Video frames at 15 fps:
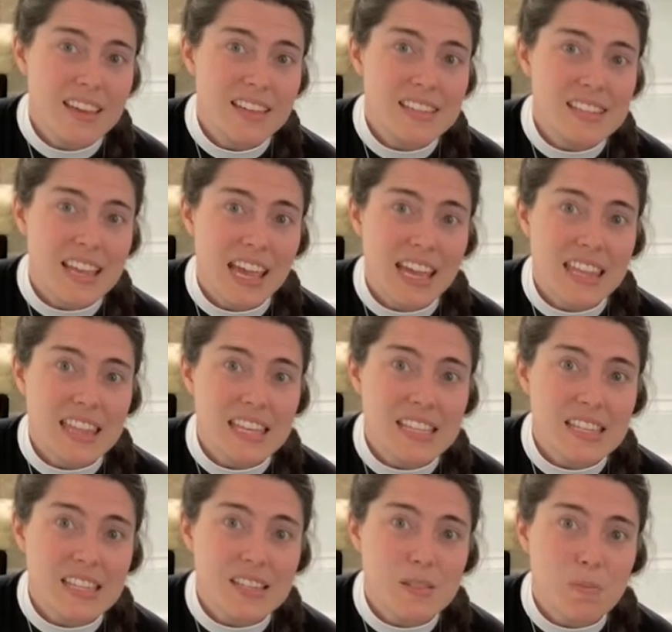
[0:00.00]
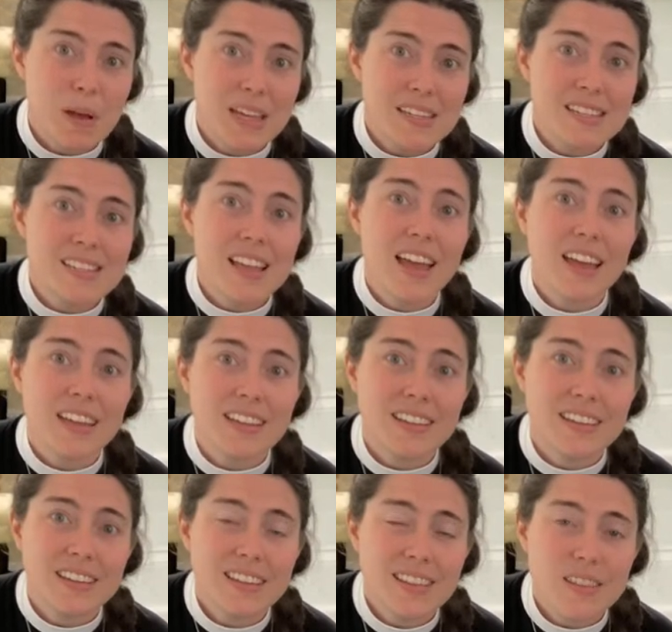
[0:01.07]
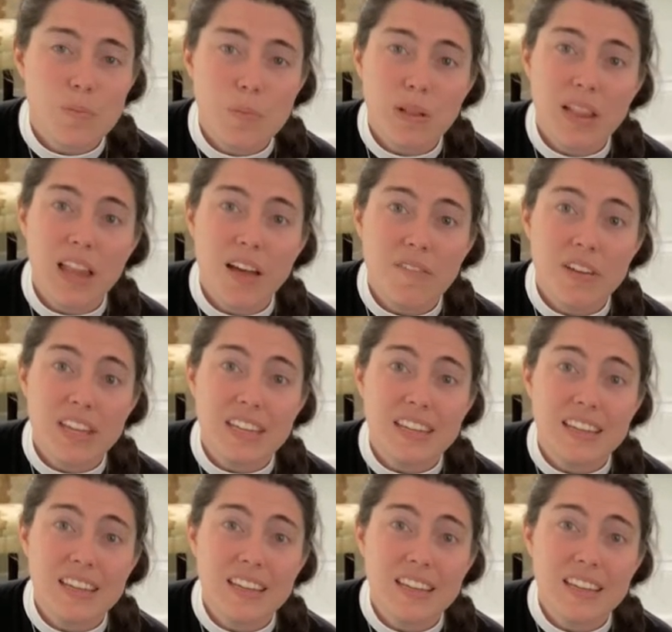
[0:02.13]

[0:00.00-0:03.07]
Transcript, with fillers: saying, This is my son, the beloved,